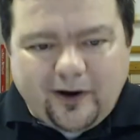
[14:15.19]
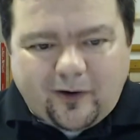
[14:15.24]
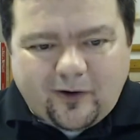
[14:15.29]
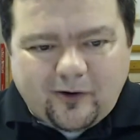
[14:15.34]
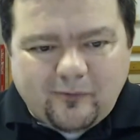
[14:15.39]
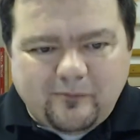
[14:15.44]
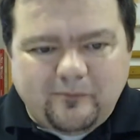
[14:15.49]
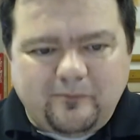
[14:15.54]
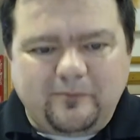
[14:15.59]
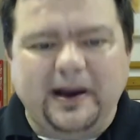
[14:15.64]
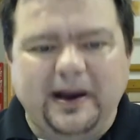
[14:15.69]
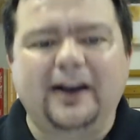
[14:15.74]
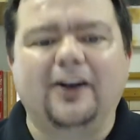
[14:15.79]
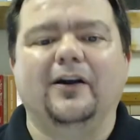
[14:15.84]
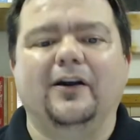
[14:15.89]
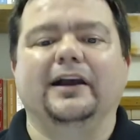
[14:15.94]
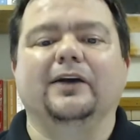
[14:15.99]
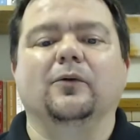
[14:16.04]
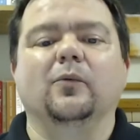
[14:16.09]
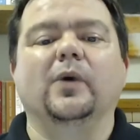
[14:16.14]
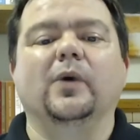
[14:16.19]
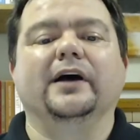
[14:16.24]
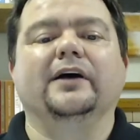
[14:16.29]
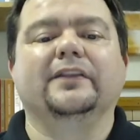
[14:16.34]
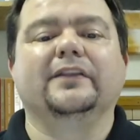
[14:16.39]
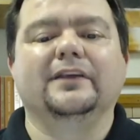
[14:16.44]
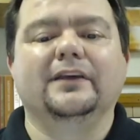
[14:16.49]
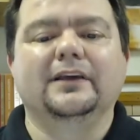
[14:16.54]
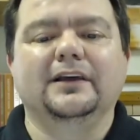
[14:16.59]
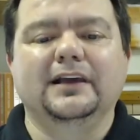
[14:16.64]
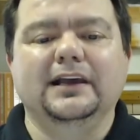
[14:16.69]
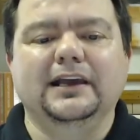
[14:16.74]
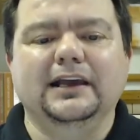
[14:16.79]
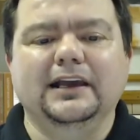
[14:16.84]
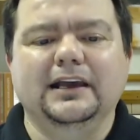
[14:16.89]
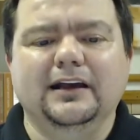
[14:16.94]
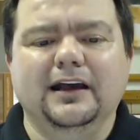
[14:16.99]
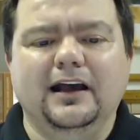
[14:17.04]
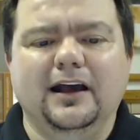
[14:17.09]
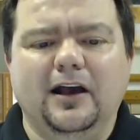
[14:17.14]
are bearing with
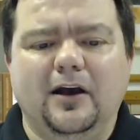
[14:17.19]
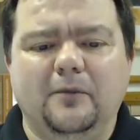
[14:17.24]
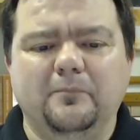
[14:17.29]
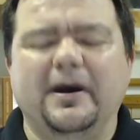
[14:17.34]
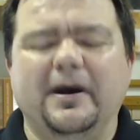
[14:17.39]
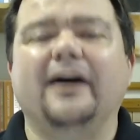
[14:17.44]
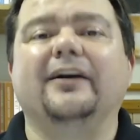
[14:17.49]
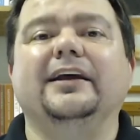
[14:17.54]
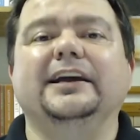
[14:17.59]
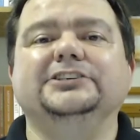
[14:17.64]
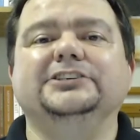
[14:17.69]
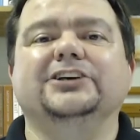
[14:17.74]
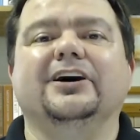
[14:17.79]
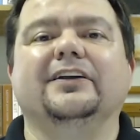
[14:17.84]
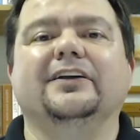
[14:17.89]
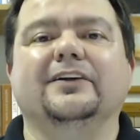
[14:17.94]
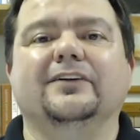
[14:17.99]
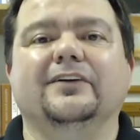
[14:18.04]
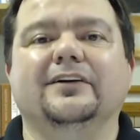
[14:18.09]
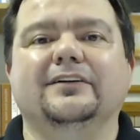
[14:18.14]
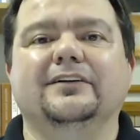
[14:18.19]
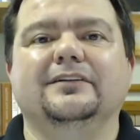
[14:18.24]
about each other.